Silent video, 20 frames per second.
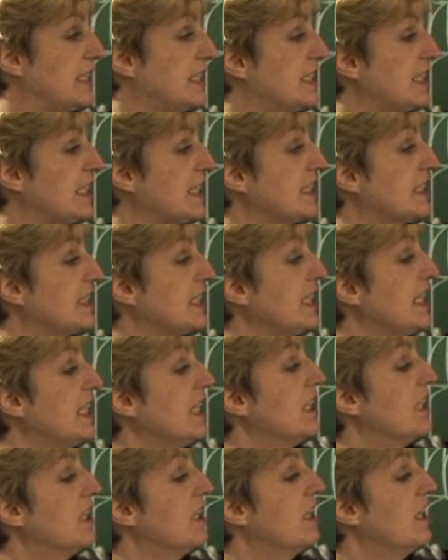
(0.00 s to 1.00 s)
60,
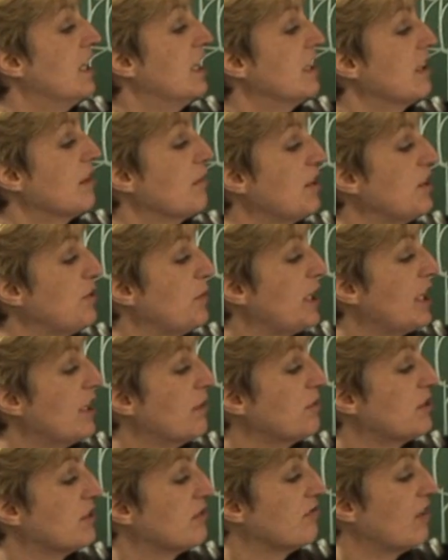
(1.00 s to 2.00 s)
then when we
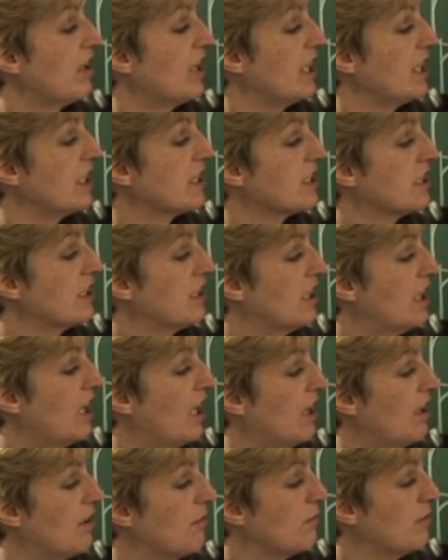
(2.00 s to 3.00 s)
come to write
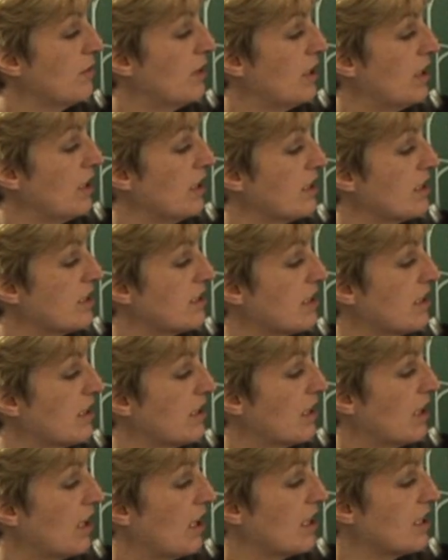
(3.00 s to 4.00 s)
this
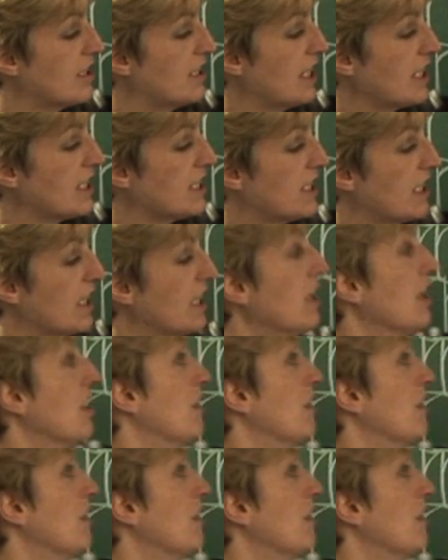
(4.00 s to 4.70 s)
60,